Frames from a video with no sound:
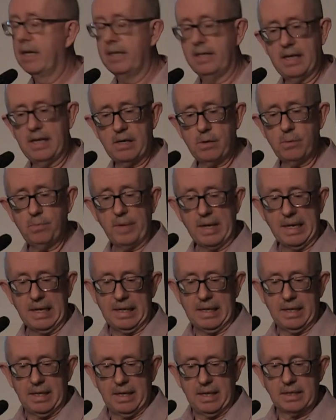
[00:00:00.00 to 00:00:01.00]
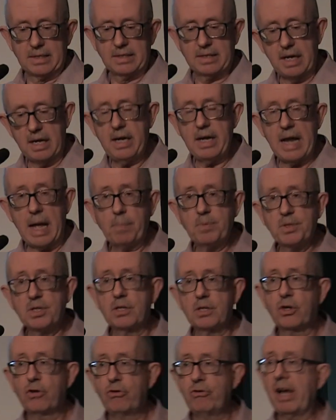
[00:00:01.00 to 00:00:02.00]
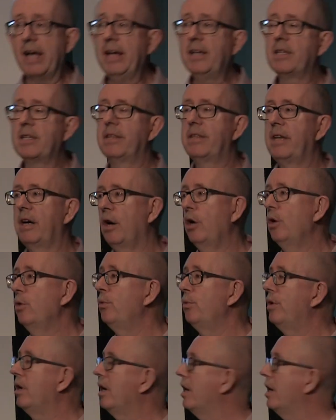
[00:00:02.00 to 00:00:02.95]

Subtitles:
Now, certain apps create their own